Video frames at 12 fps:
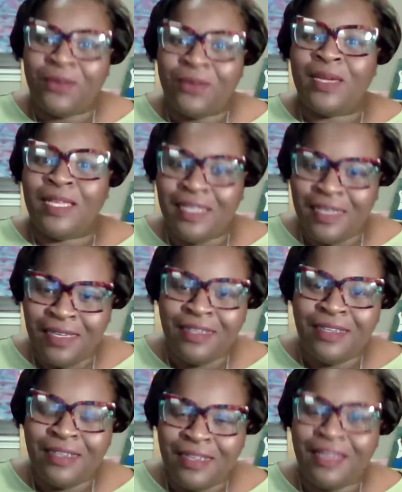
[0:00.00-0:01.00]
really?
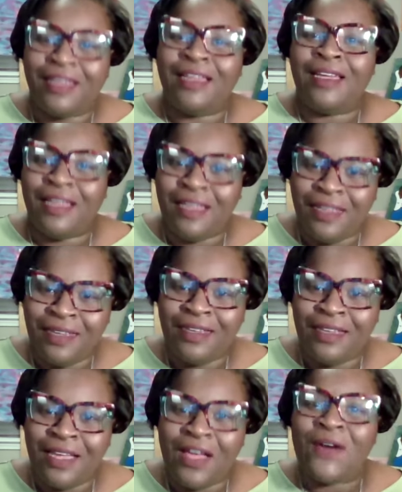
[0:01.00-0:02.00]
Uh-huh,
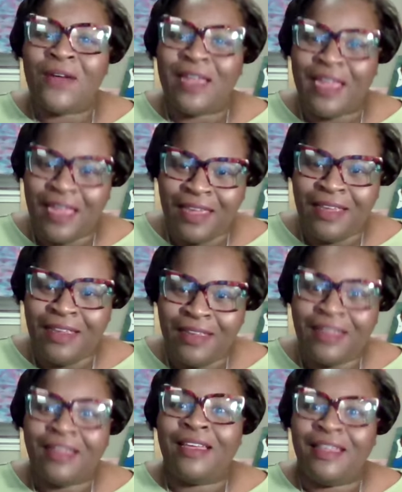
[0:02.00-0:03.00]
okay,
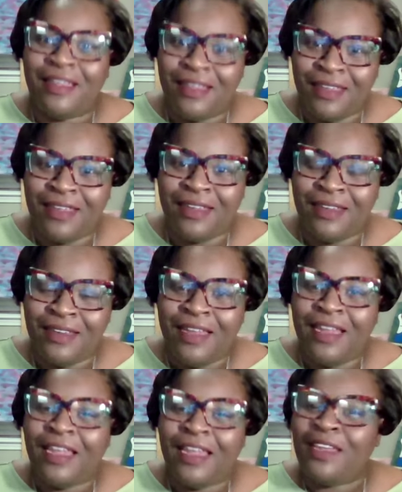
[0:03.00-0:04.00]
uh-huh.
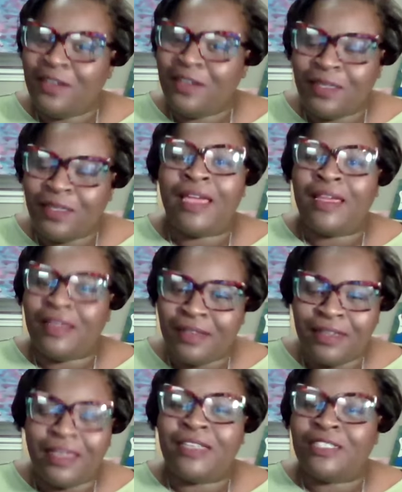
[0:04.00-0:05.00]
And you're
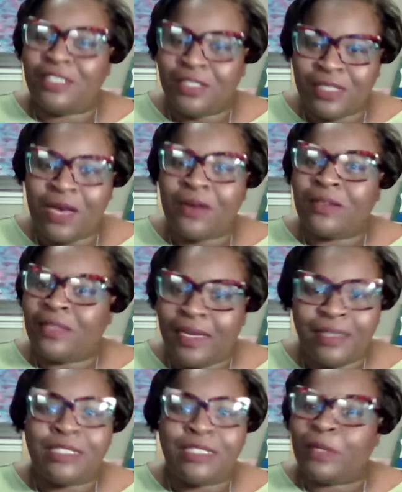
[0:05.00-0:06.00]
like, as you're talking,
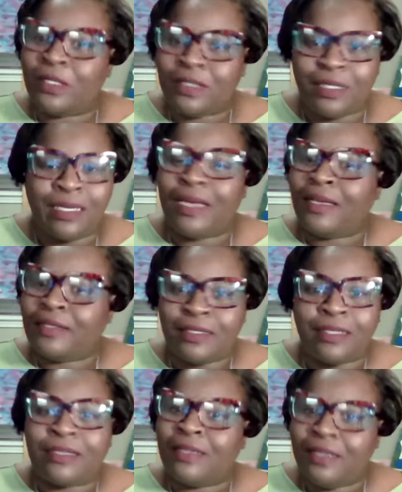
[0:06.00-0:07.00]
like, this person ain't
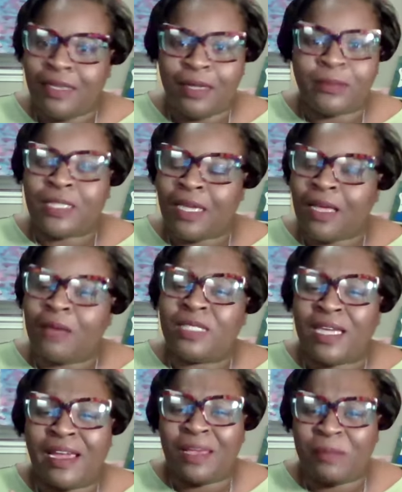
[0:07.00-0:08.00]
studying. Then I'm saying, I'm
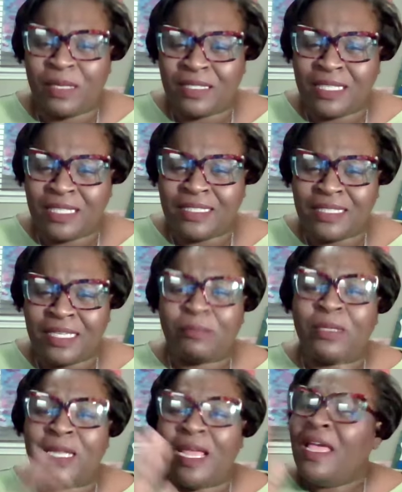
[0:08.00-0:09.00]
I didn't mean to say
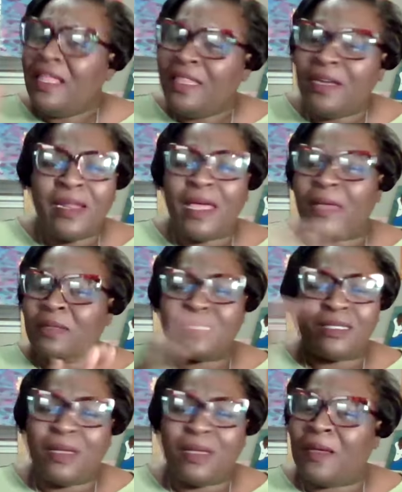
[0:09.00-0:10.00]
studying, but they're not,